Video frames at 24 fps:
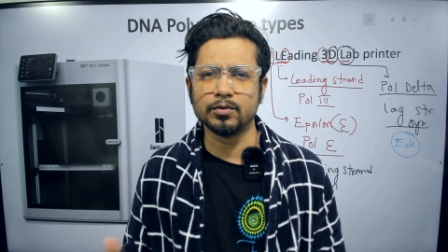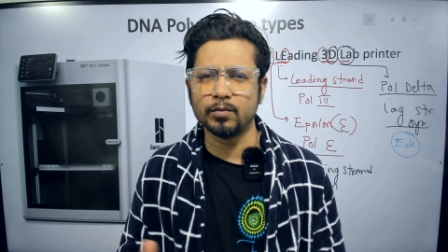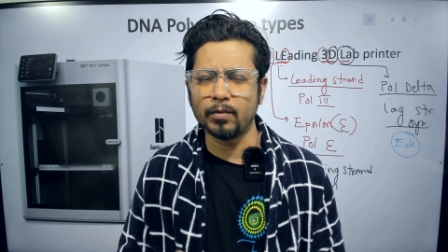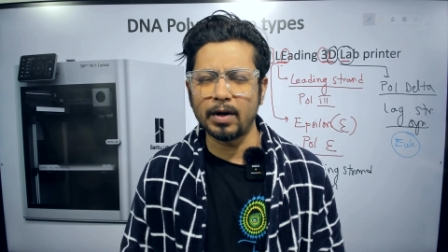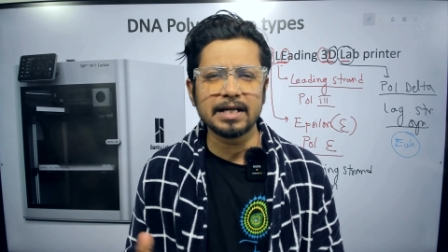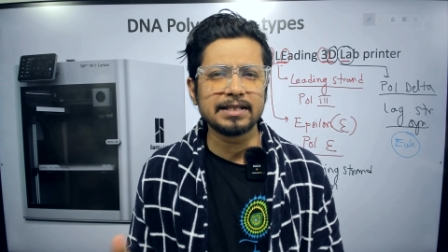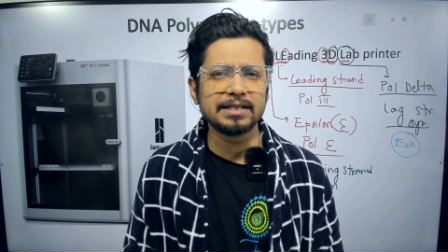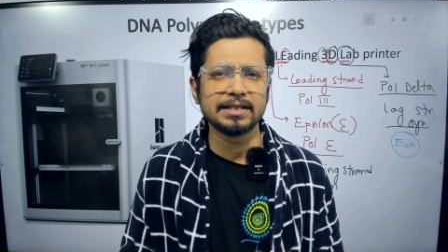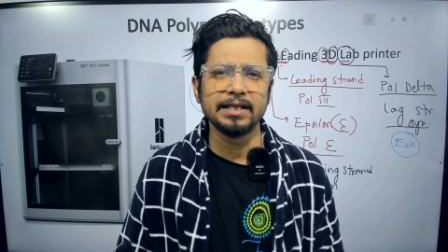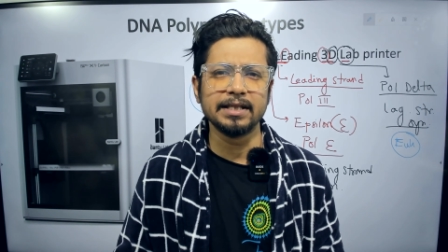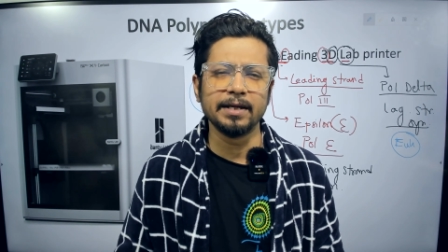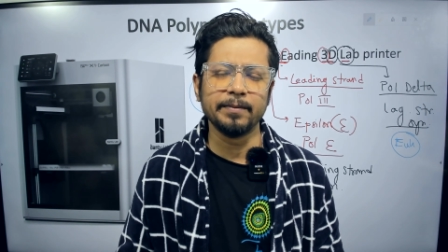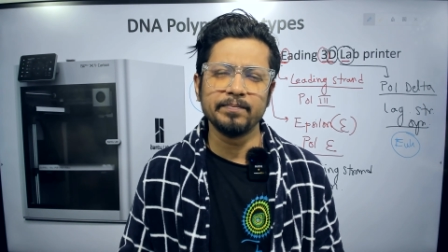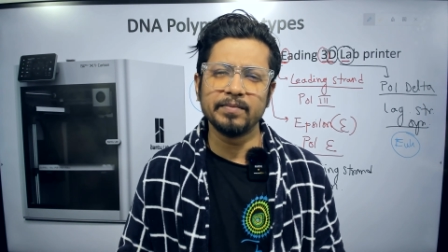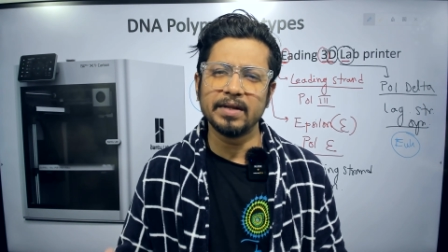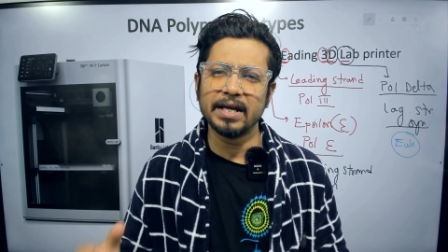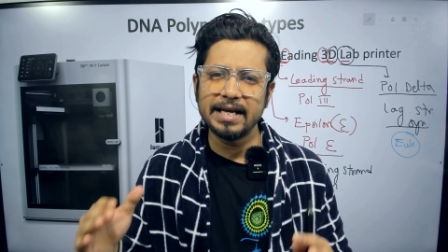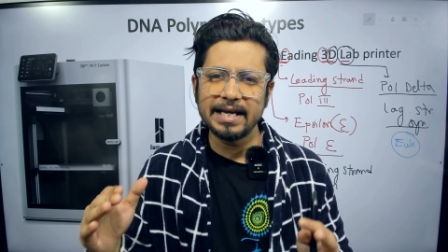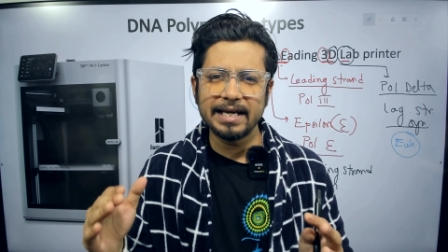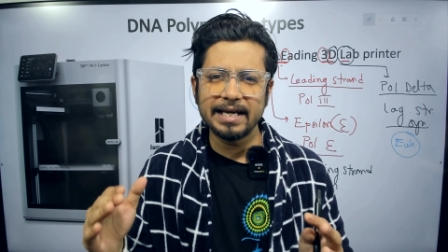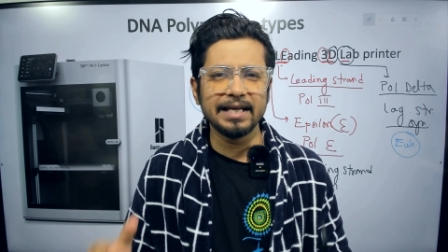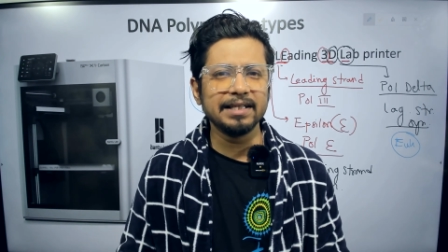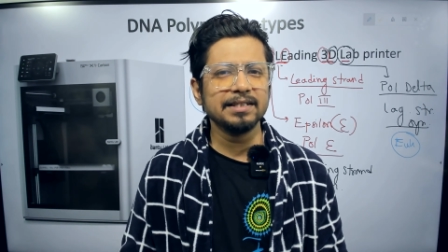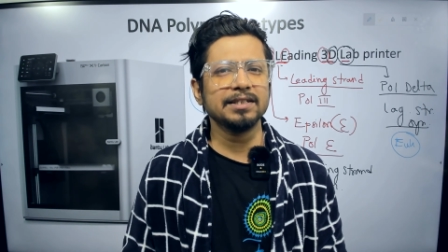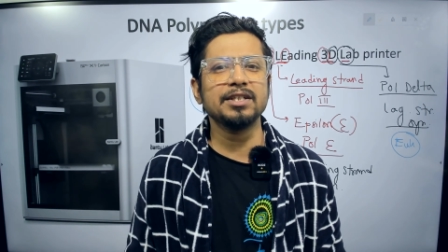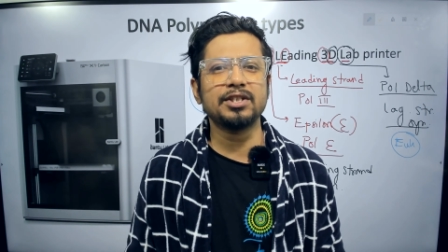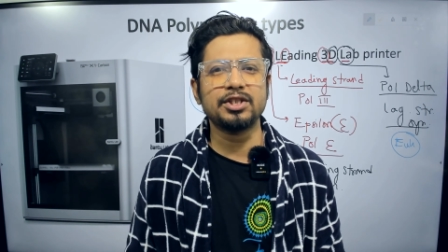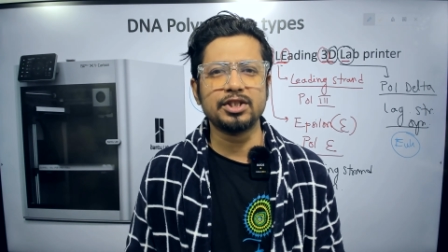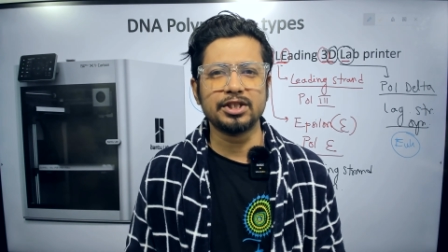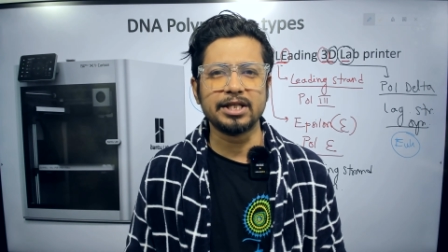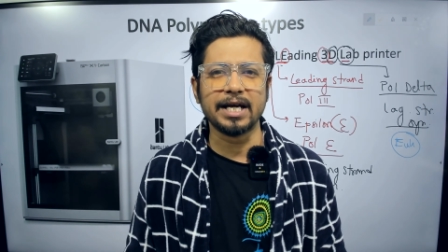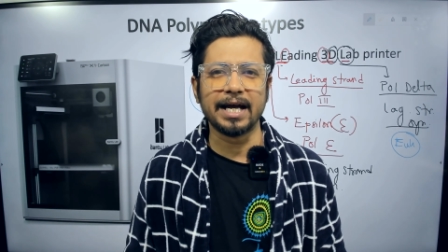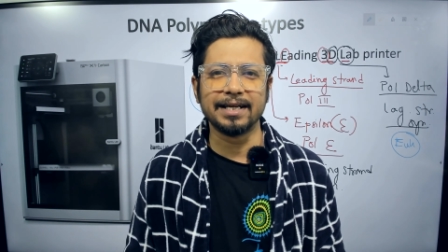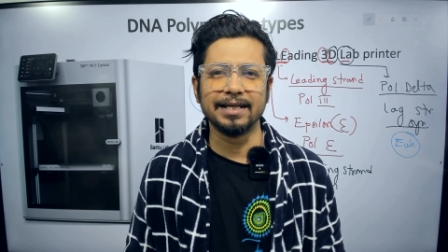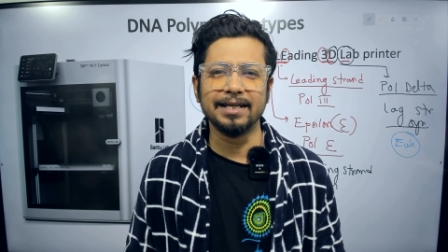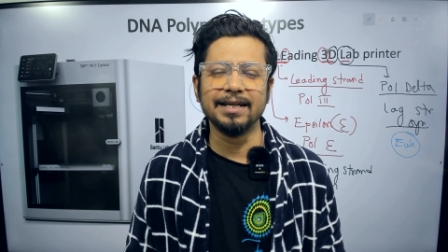Watch them in this
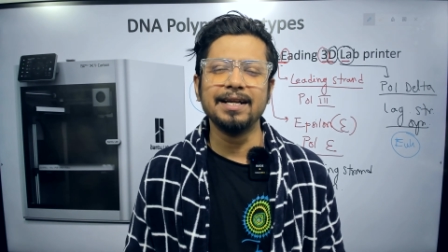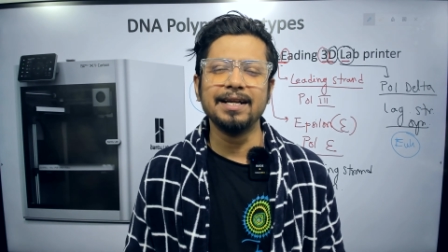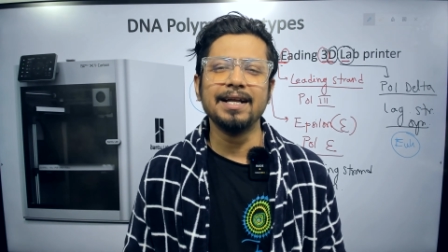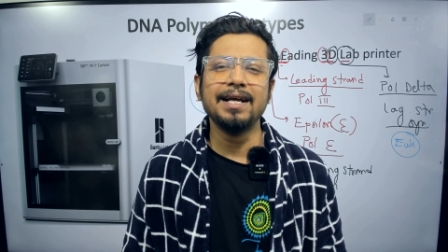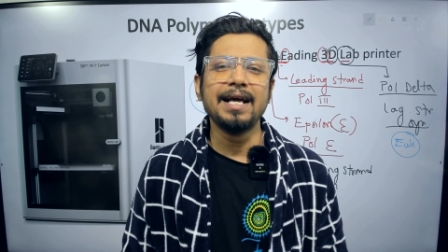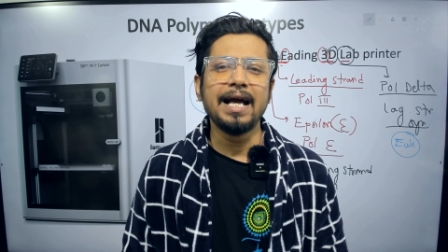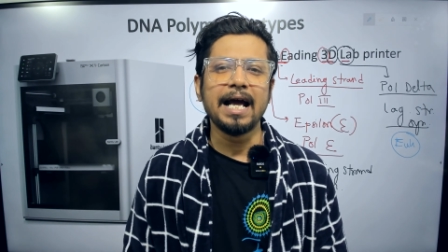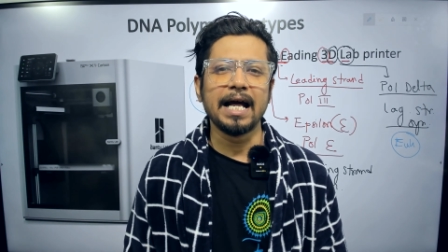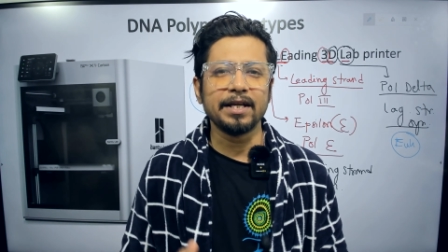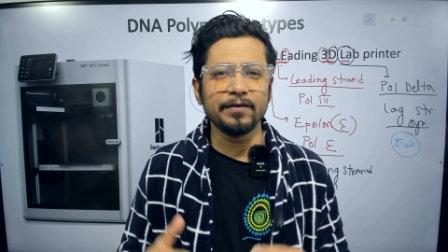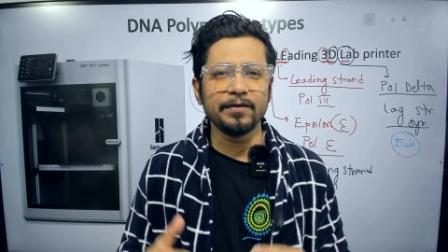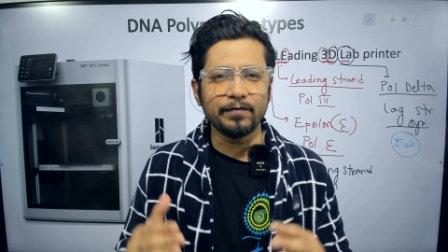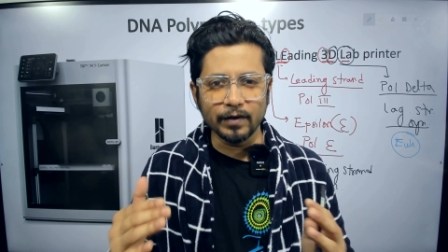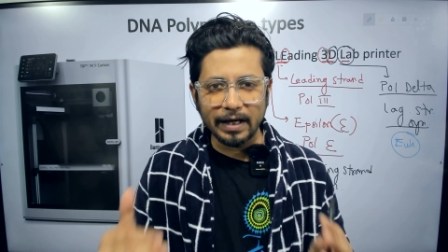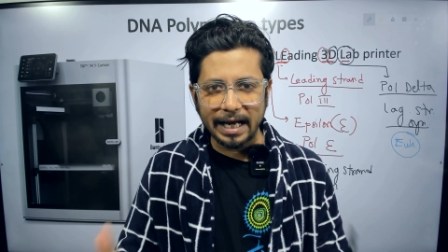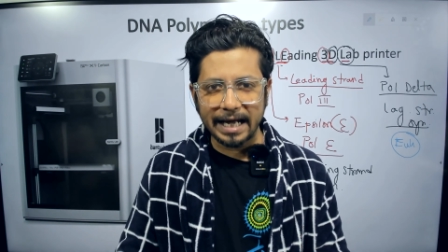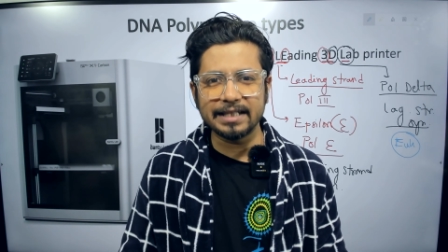channel and if you